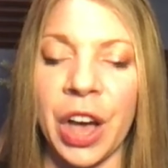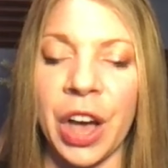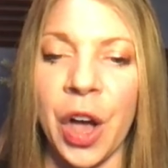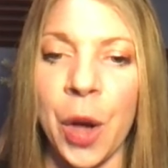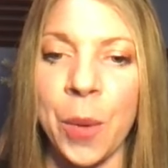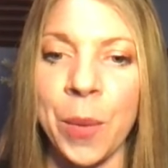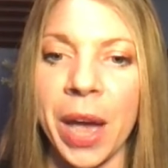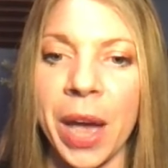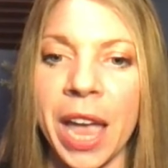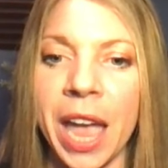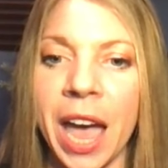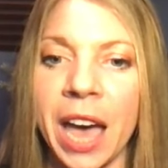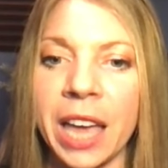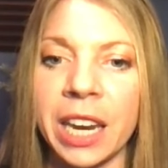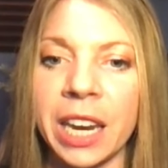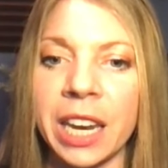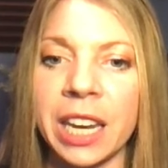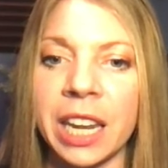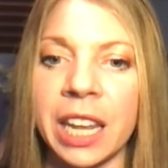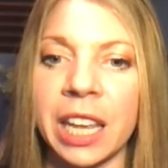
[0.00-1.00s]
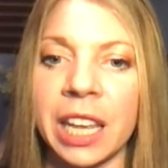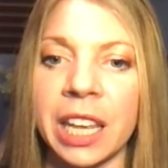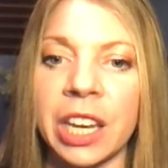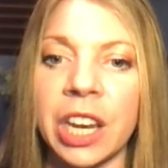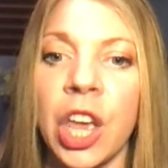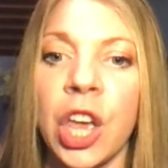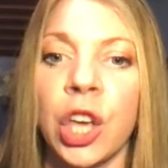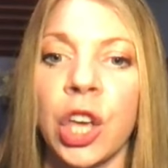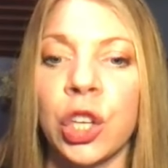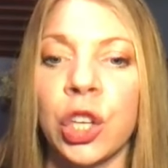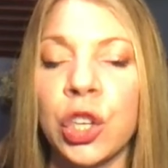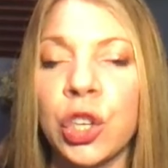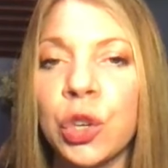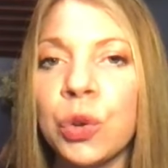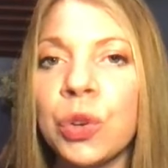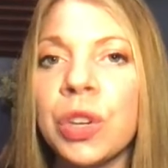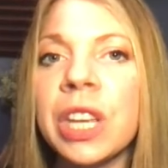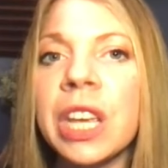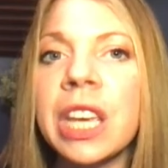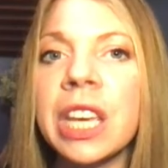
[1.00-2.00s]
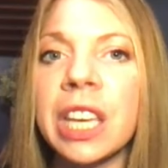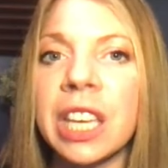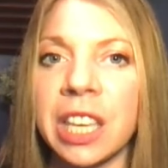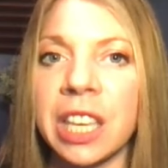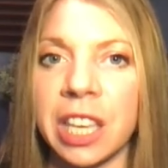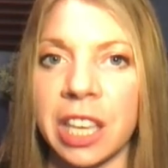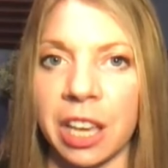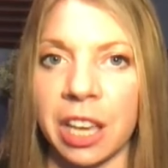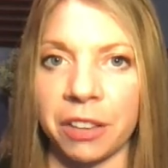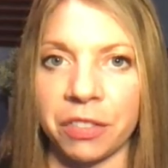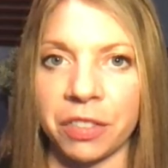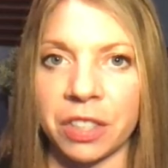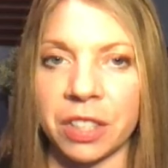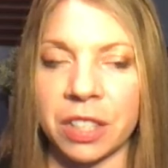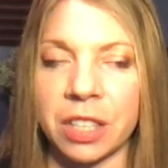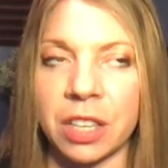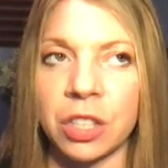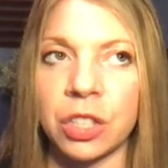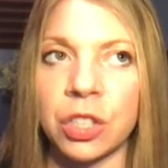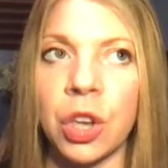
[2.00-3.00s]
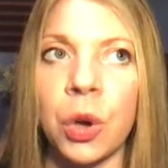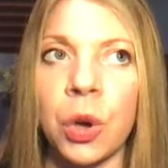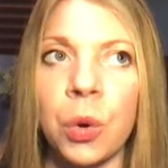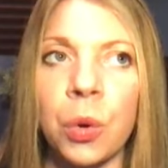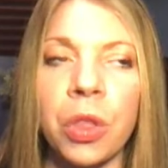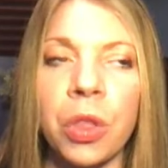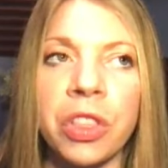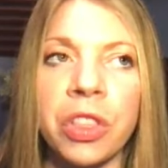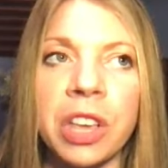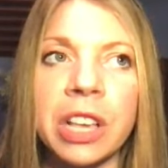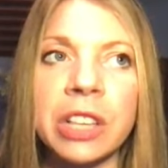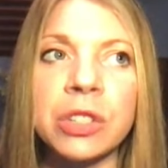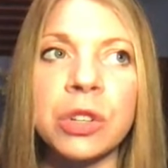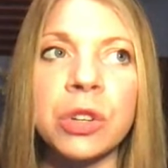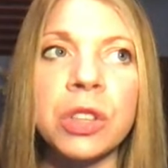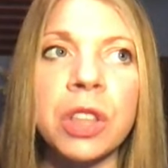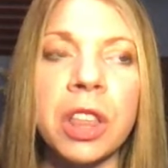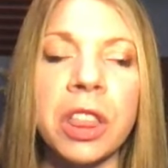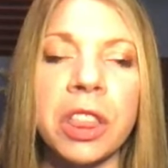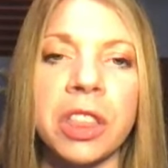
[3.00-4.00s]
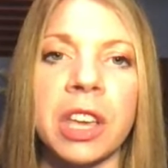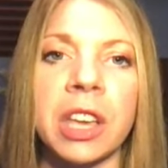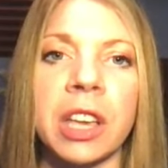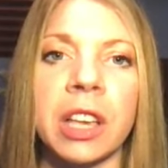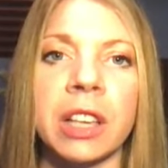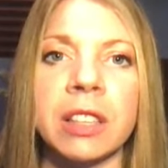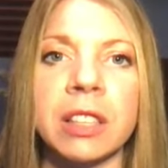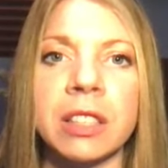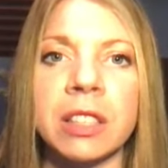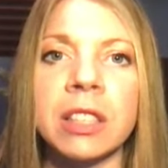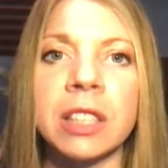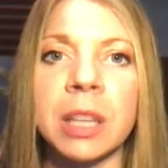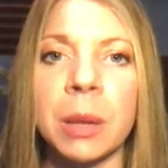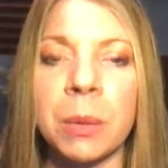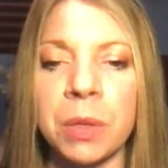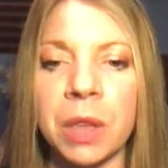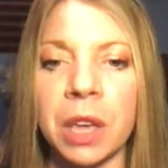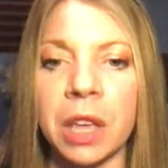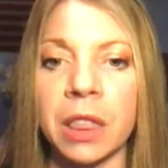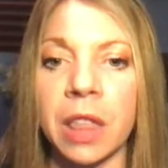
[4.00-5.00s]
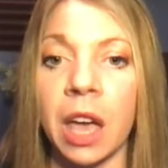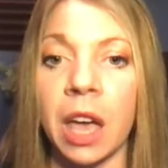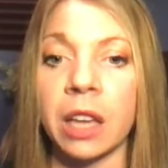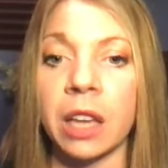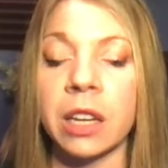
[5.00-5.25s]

I added in unique gifts. So these are the things, this is something that